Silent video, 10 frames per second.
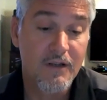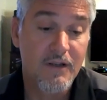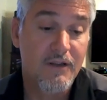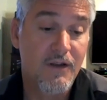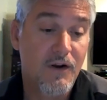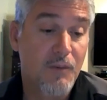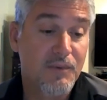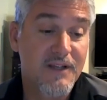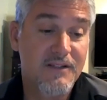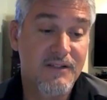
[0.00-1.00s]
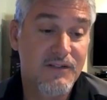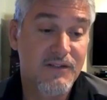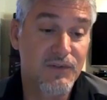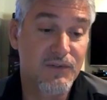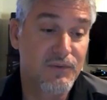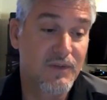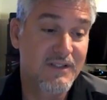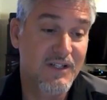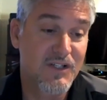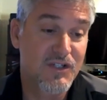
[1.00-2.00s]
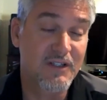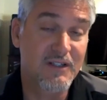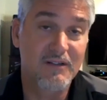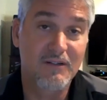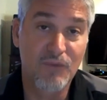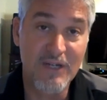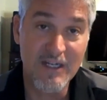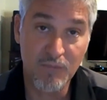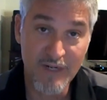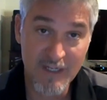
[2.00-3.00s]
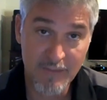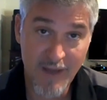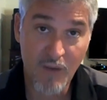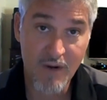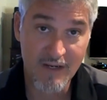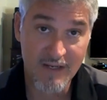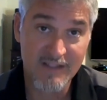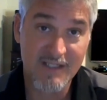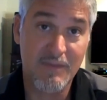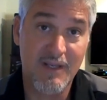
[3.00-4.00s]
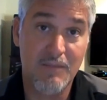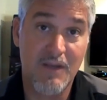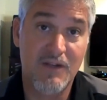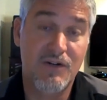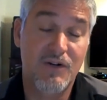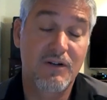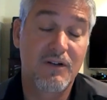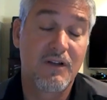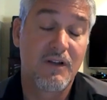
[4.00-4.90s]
there are places to essentially read about what it is to be a mentor,